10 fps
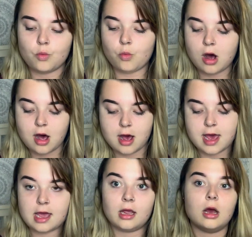
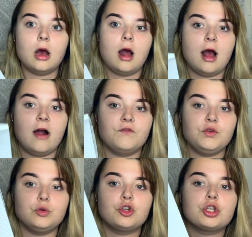why have
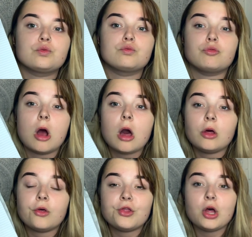you
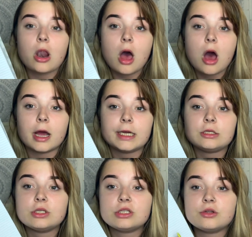shrunk the
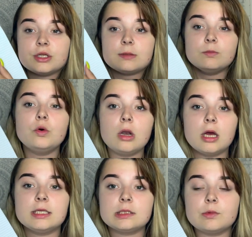lines so there's more
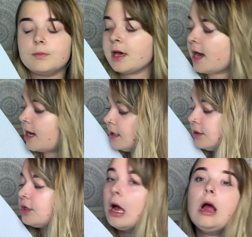lines on one
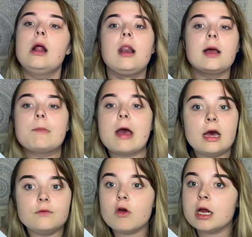page? Like, my
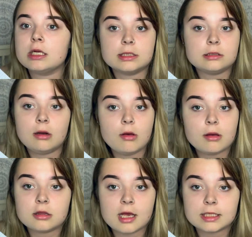handwriting doesn't
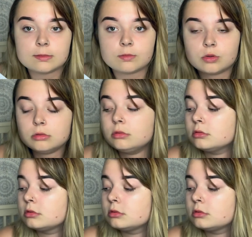look that small.